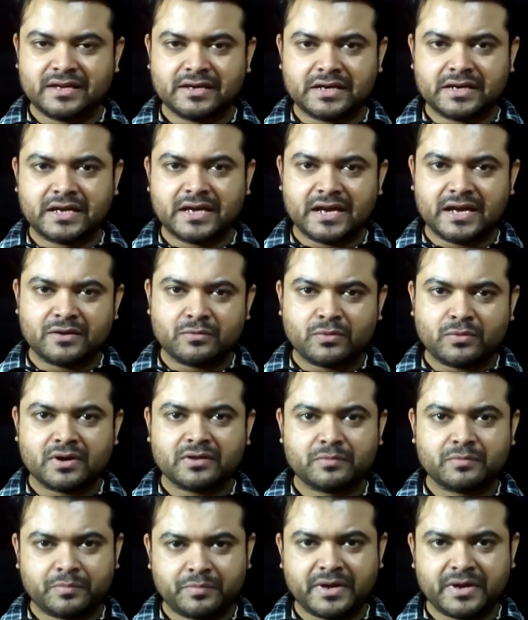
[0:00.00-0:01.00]
you get
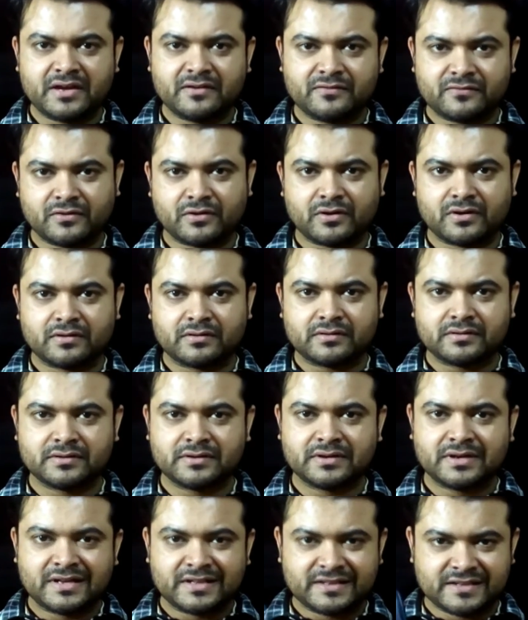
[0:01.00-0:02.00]
what you pay for
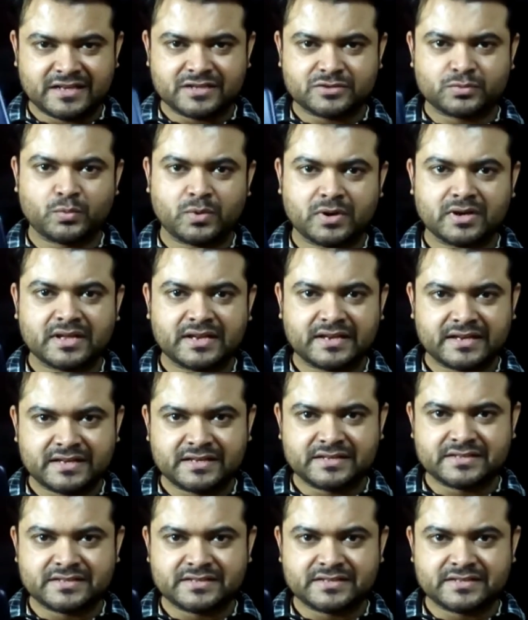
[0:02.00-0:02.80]
that's what it